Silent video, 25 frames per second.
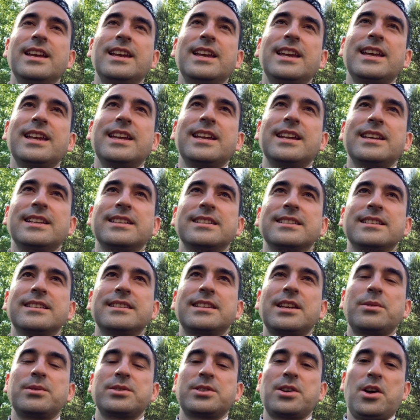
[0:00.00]
and
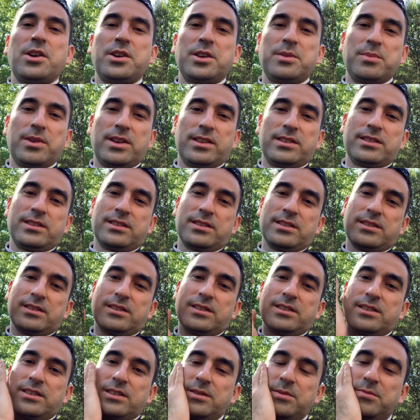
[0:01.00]
they were talking about
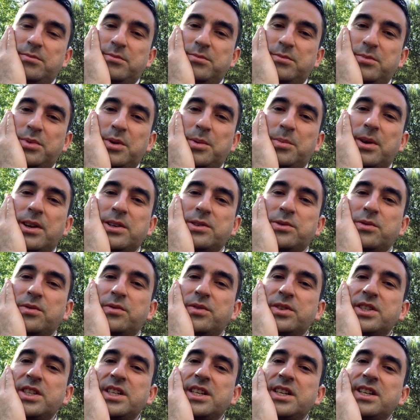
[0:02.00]
the perpetual
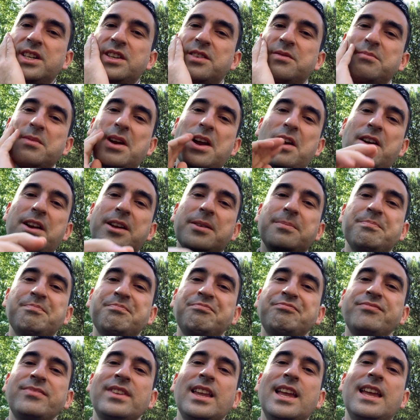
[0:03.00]
virginity of Mary.
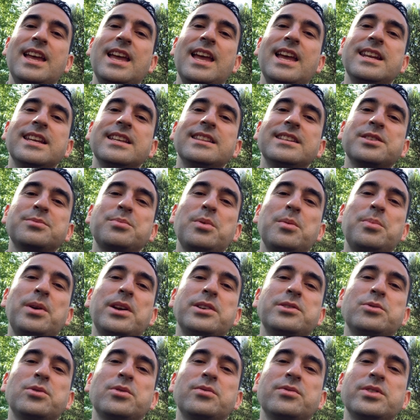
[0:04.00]
And in this
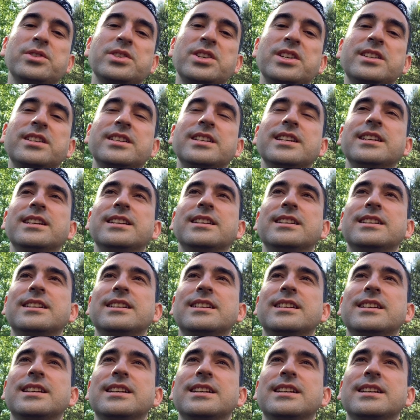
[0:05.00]
perpetual virginity,
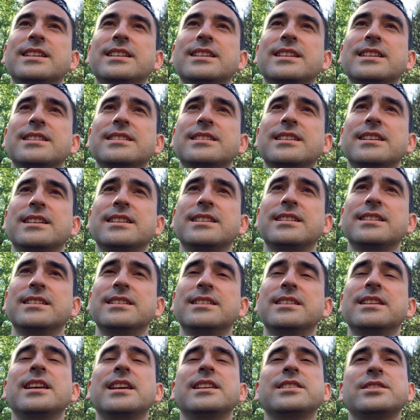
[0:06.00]
they said,
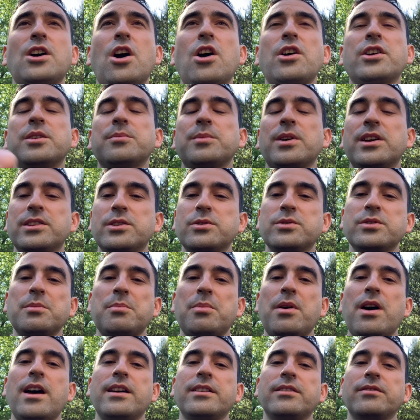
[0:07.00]
in talking about it, there was a
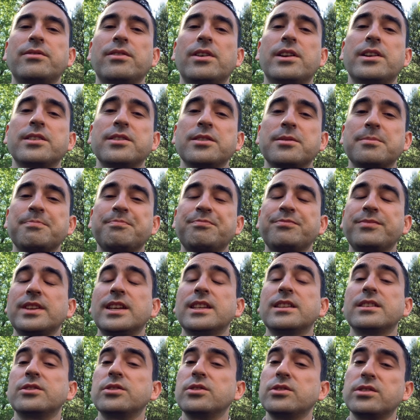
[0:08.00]
pot in front of them.
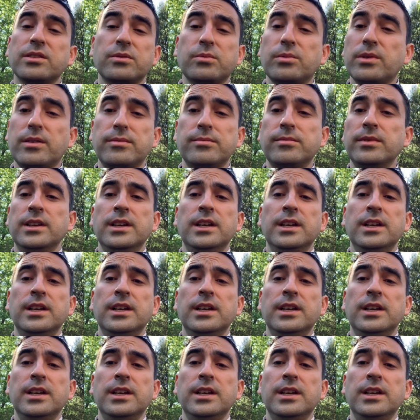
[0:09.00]
And the Jew said, well,